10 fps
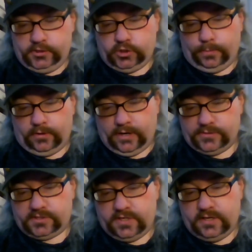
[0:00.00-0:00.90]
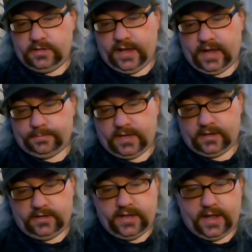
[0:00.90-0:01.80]
Joe Borowski, Adam
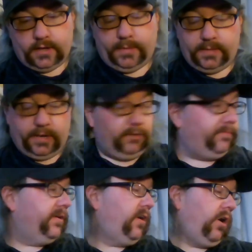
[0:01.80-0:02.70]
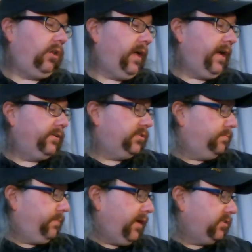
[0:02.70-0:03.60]
Kennedy, and Mike Pelfrey, all
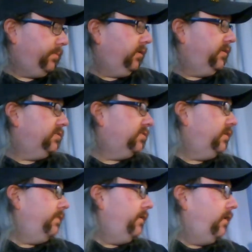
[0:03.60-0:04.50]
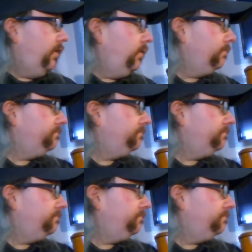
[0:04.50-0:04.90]
as possibilities in there.